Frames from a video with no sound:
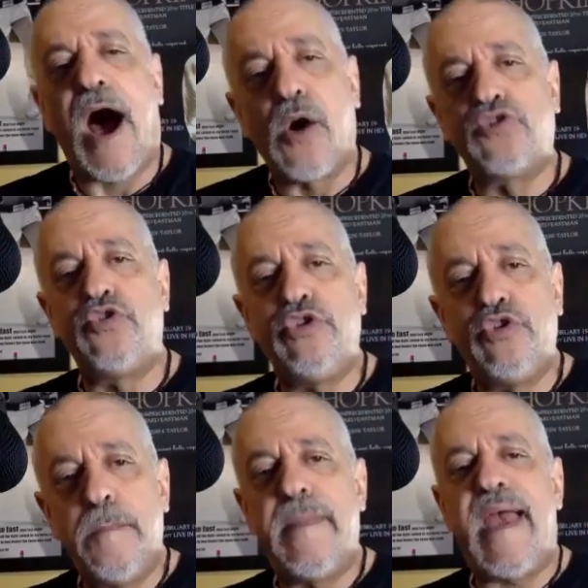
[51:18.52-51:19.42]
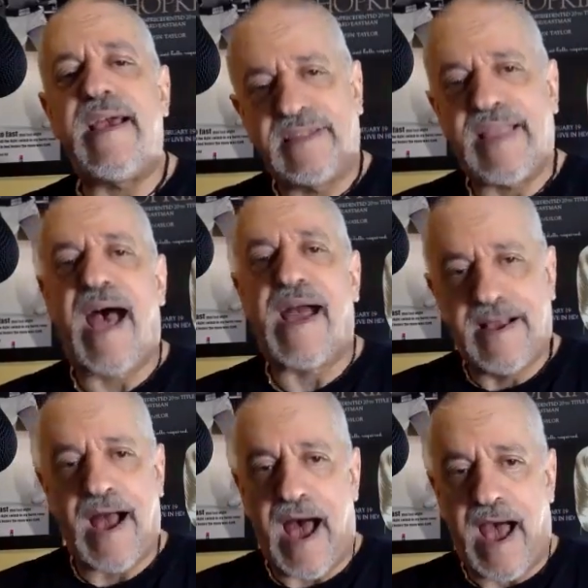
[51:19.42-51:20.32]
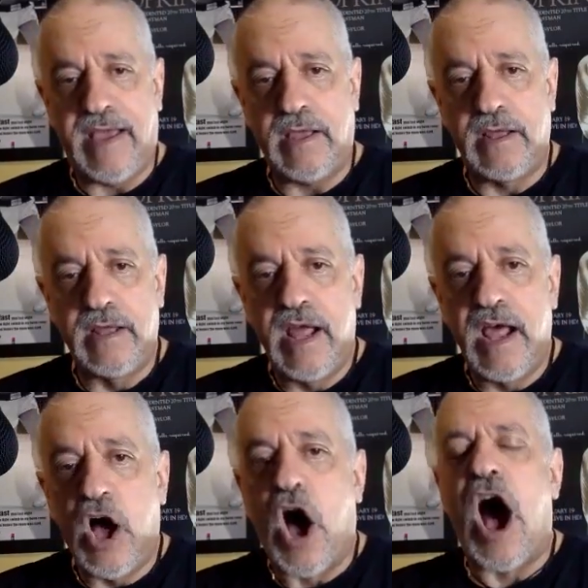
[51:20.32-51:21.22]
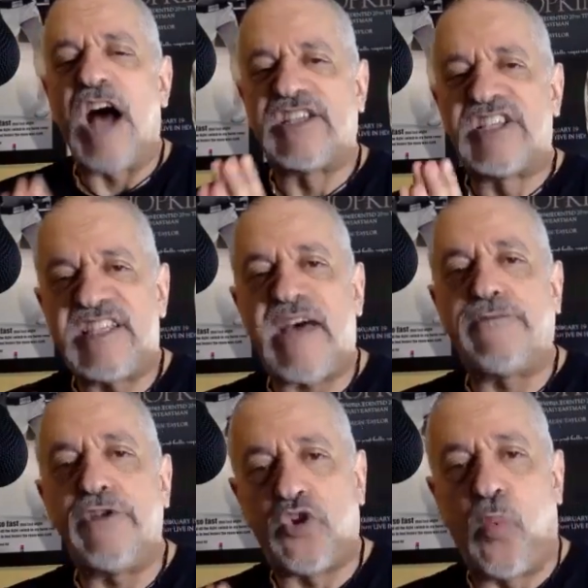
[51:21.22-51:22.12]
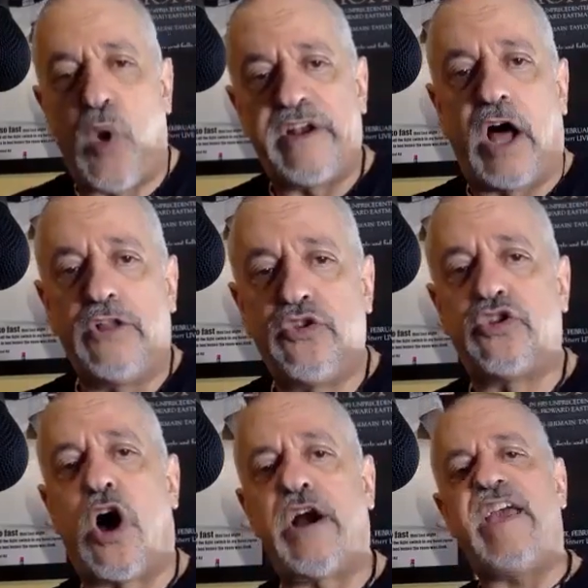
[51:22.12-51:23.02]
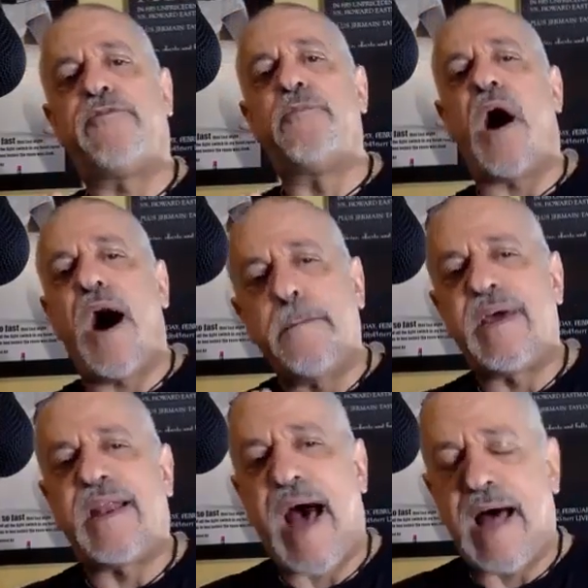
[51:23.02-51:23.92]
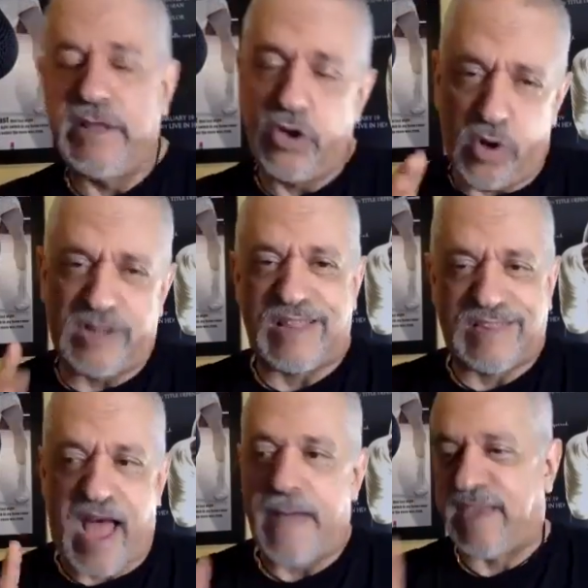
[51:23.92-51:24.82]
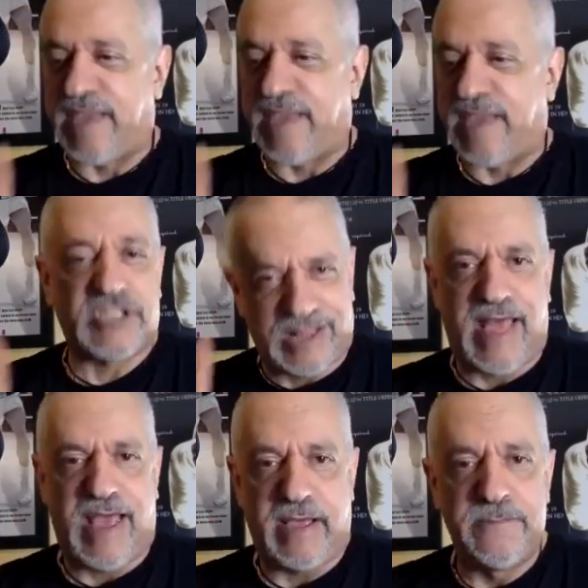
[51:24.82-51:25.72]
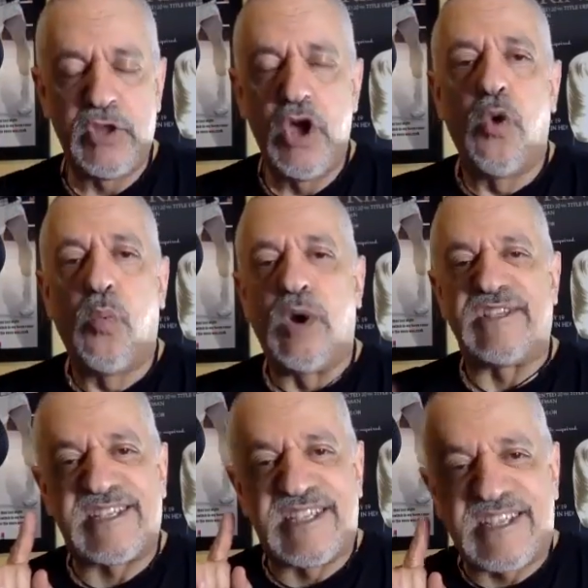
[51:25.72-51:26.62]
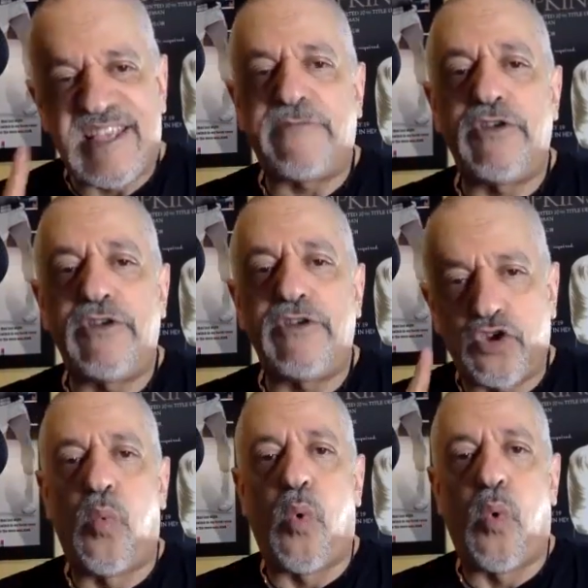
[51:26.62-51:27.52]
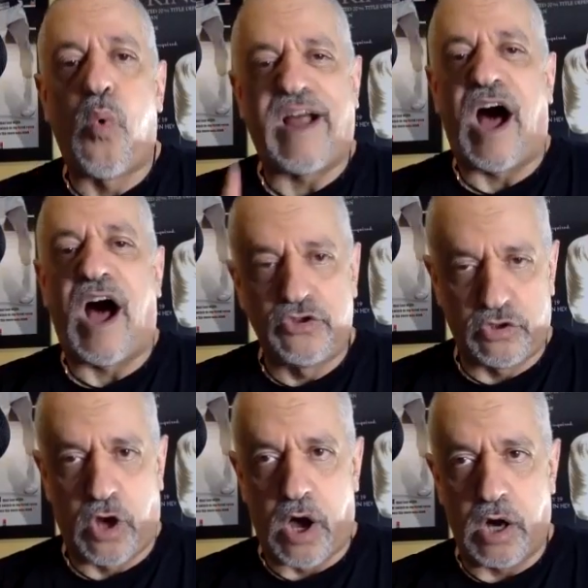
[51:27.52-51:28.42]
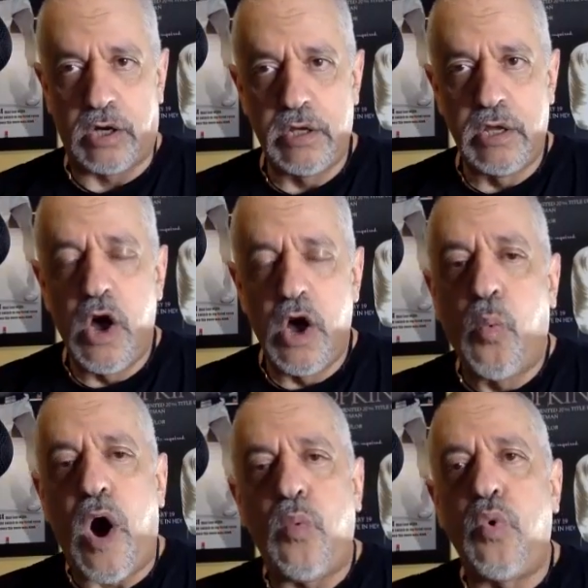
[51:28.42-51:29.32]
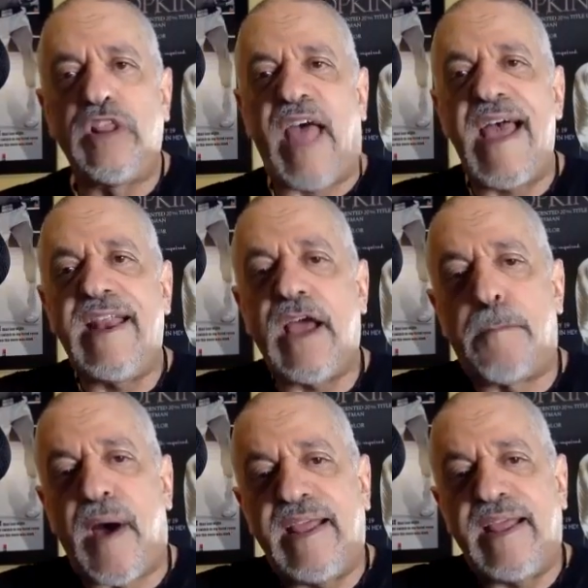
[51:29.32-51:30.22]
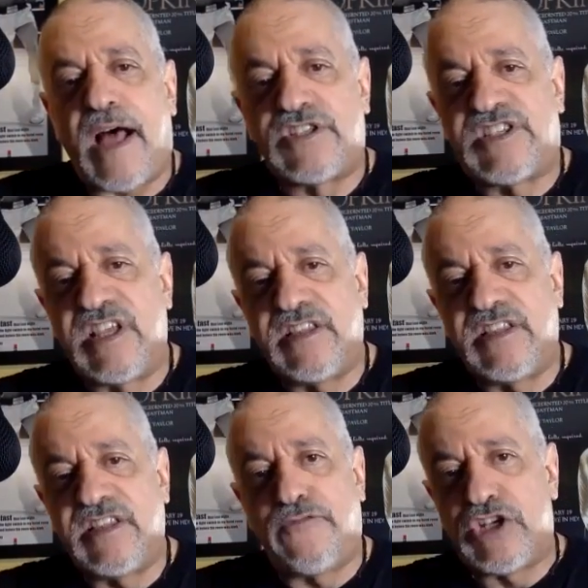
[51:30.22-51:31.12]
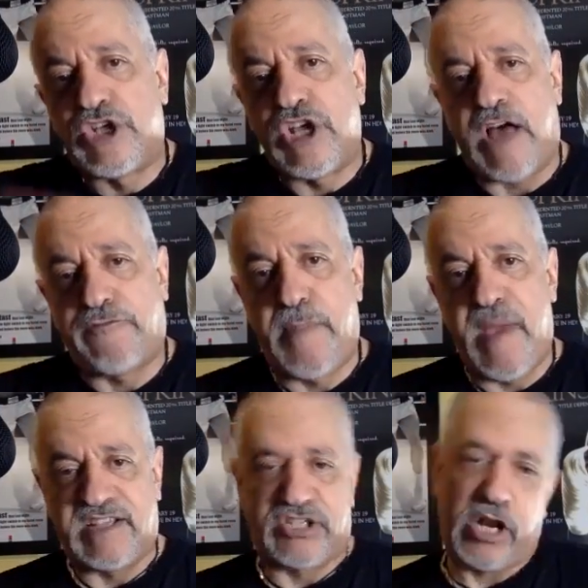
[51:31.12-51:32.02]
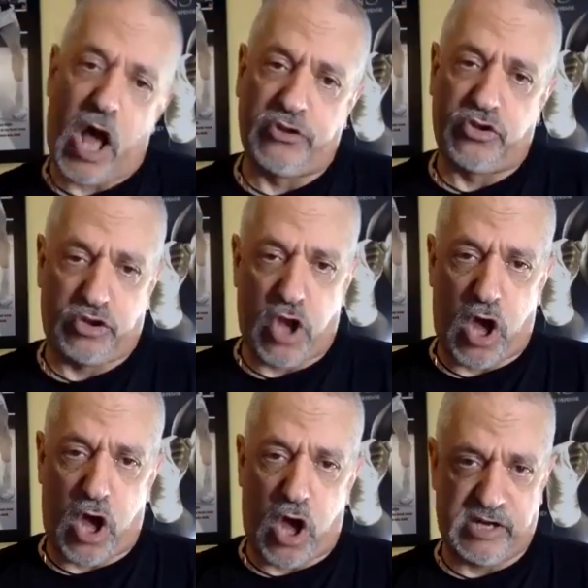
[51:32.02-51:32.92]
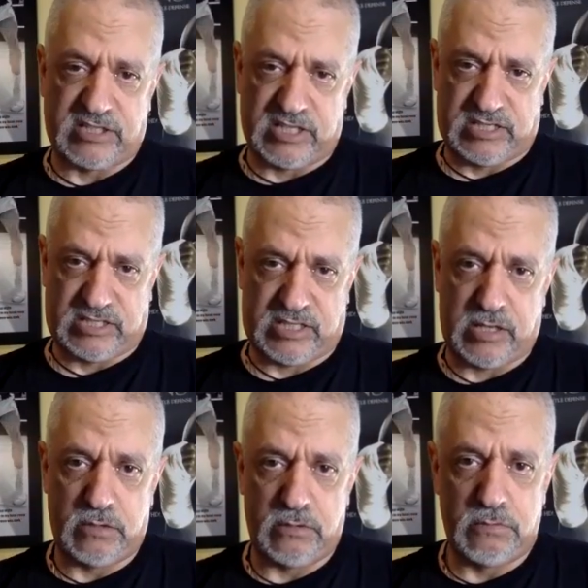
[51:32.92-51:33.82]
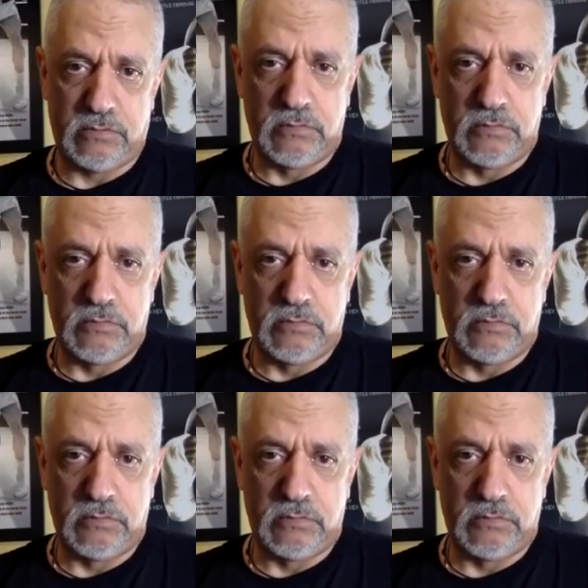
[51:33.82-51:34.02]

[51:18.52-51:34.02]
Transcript: how do you make that guy a 7-1 underdog? If Muhammad Ali, or at the time Cassius Clay, was a 7-1 underdog, what would anybody else in the division have been as an underdog against Liston?